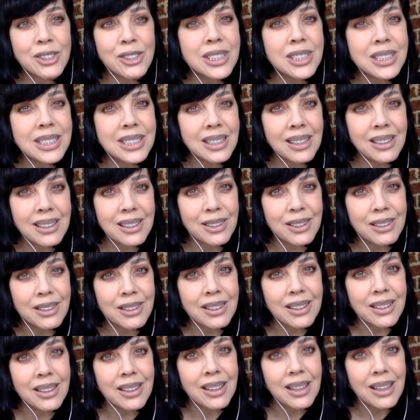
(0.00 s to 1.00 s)
such a
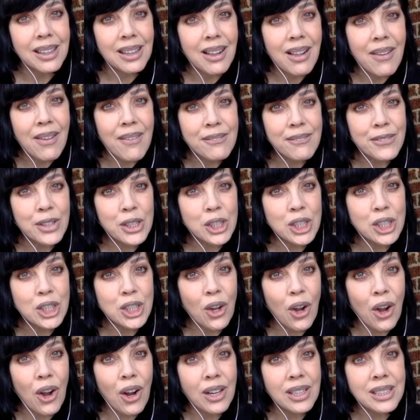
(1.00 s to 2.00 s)
sucker
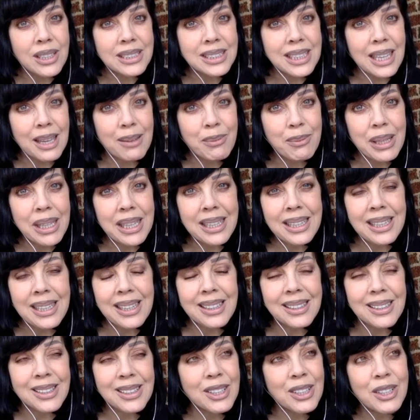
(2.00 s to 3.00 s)
for songs. I
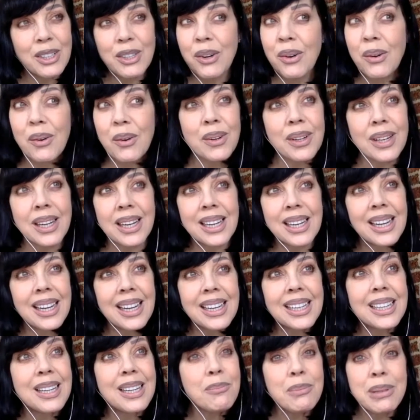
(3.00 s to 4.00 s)
mean, you
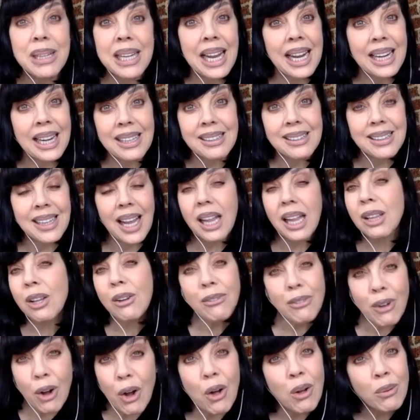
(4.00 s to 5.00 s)
know, it can be
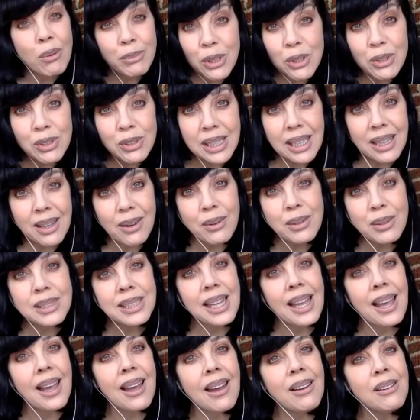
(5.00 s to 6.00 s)
anything. I love all music.
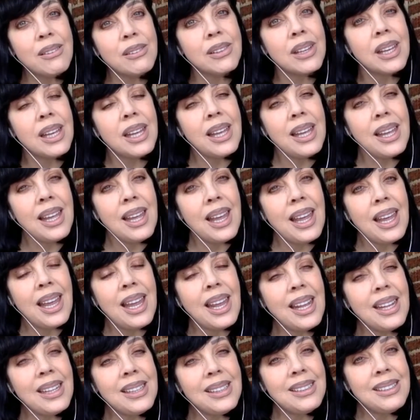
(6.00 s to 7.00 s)
I always have.
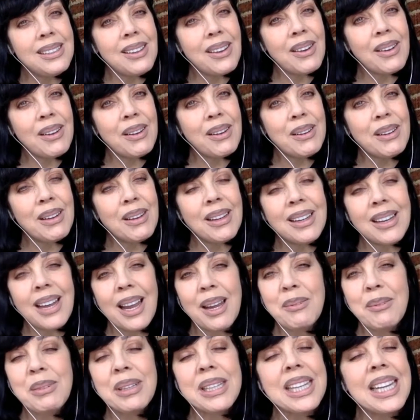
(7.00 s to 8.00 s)
And
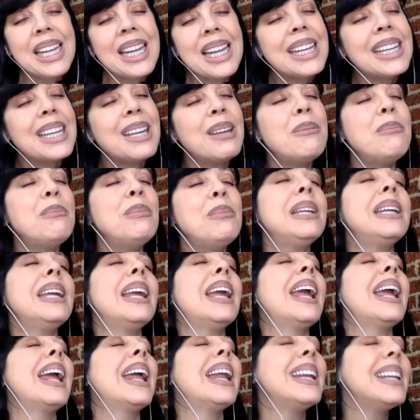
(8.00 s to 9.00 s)
I mean, it
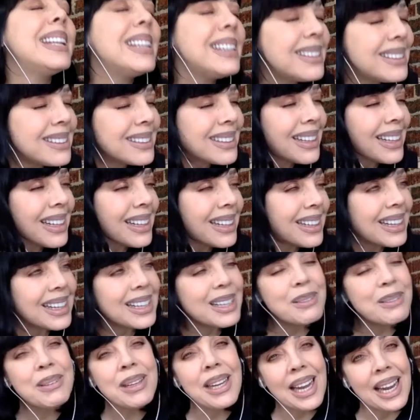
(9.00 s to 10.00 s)
can be
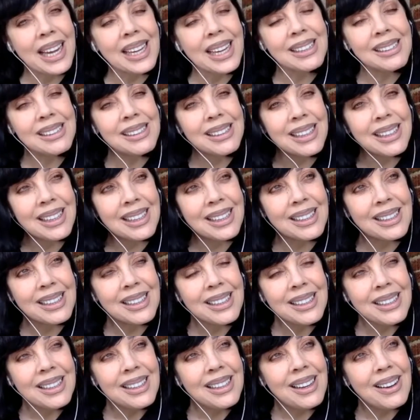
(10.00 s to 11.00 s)
anything. It can be
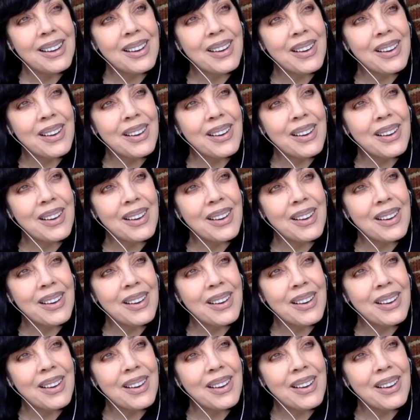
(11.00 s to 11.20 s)
anything.